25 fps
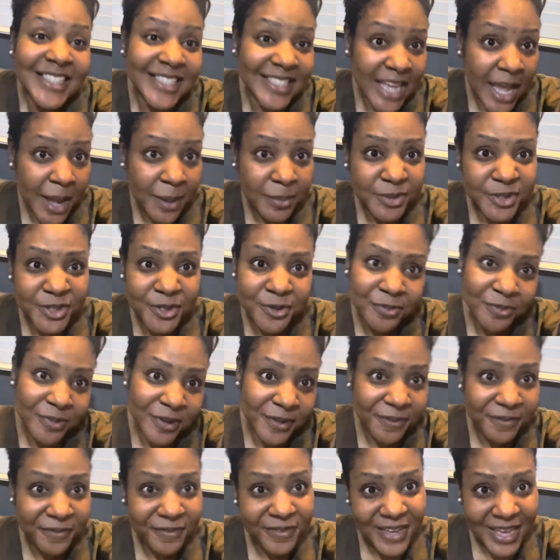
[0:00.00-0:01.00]
Time to
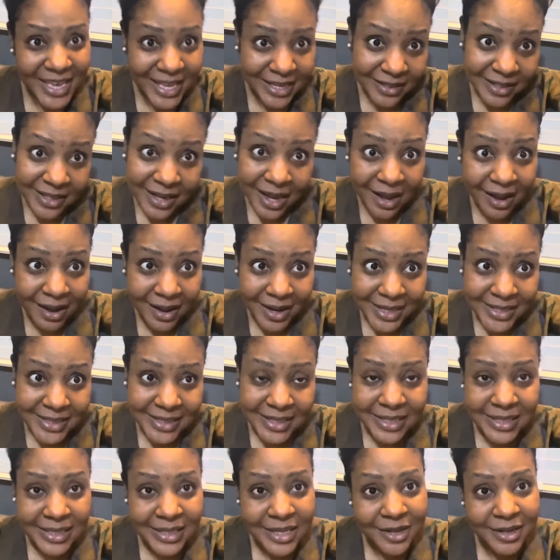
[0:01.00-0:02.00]
refeed, guys.
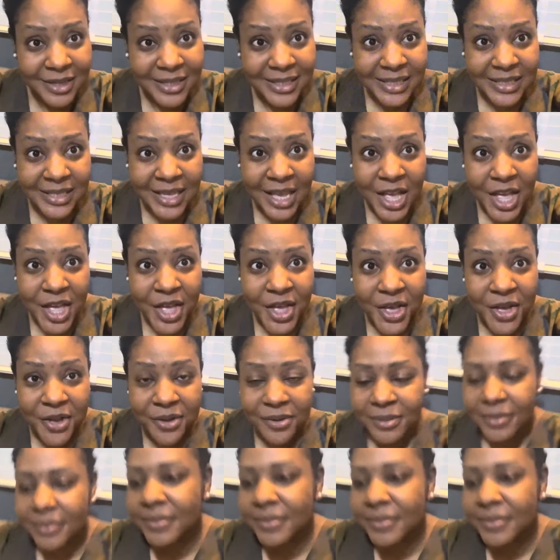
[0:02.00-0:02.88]
Let's go, let's go.